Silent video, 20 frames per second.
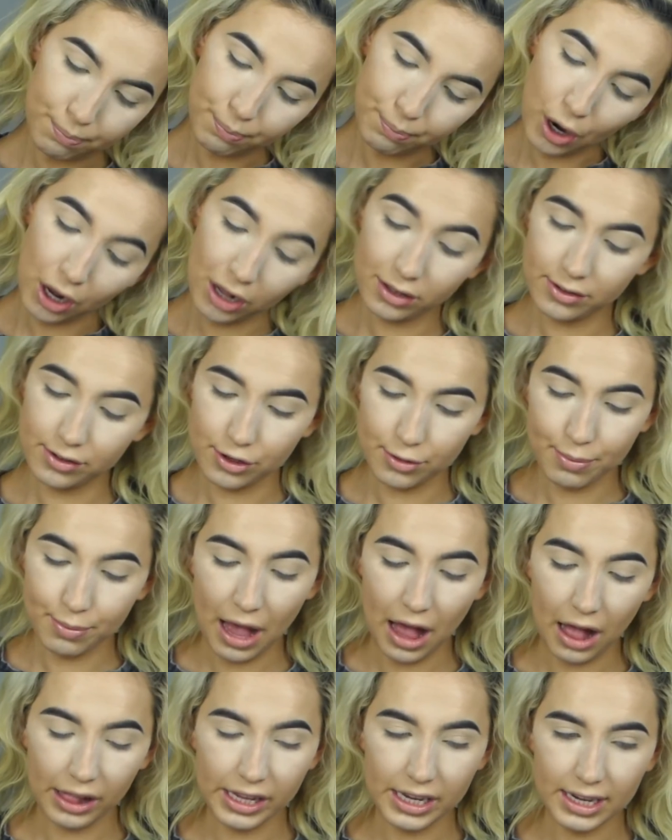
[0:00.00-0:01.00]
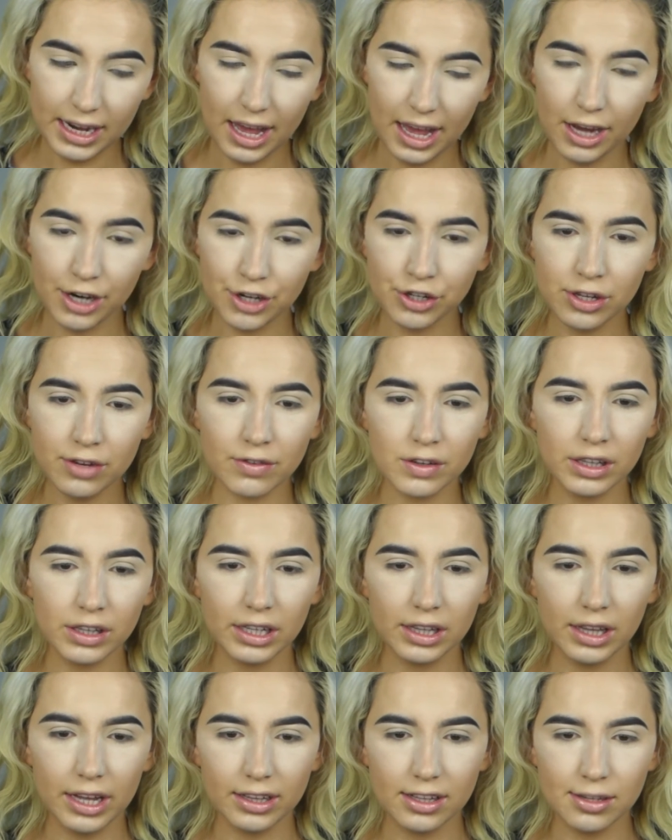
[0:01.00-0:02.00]
bronzer palette. I actually really
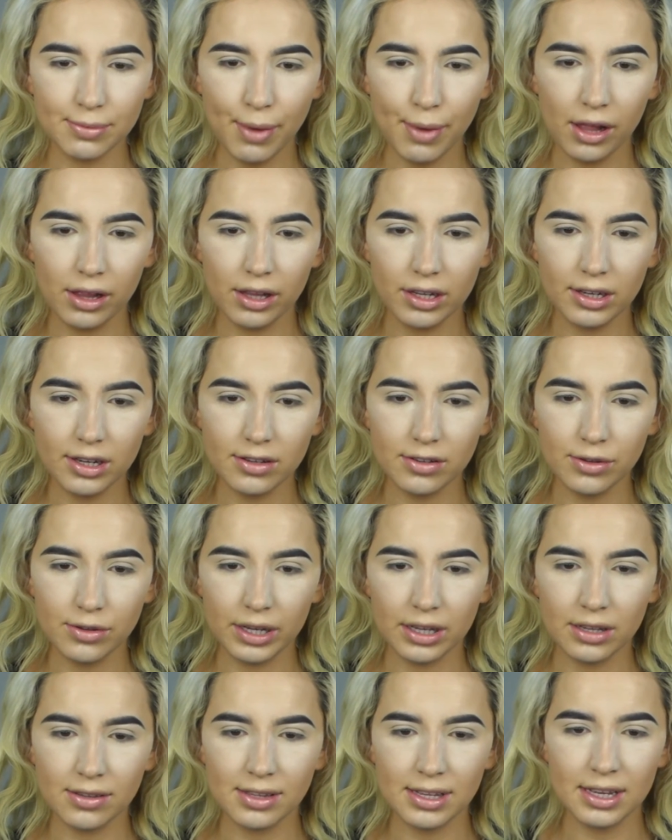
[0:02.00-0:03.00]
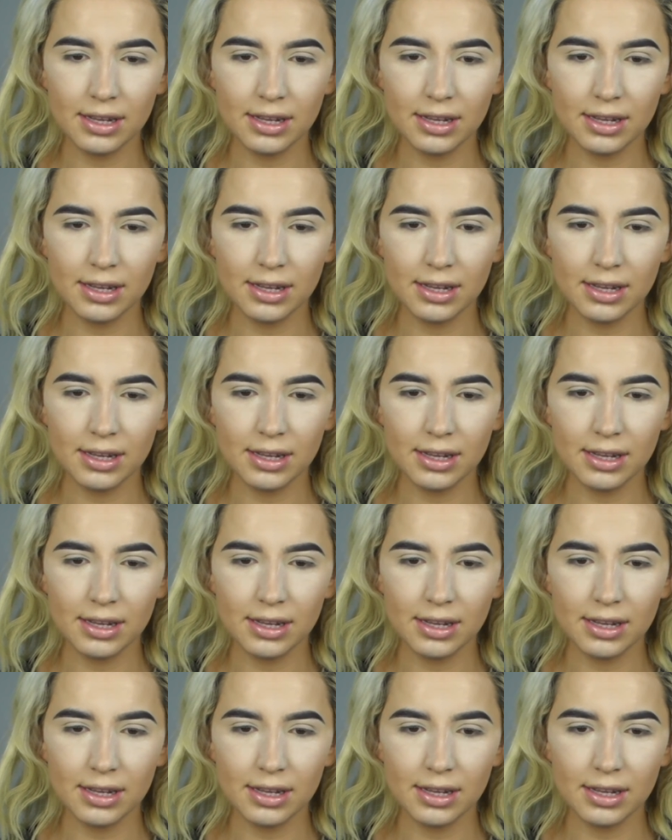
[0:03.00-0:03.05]
like this palette, as you can see.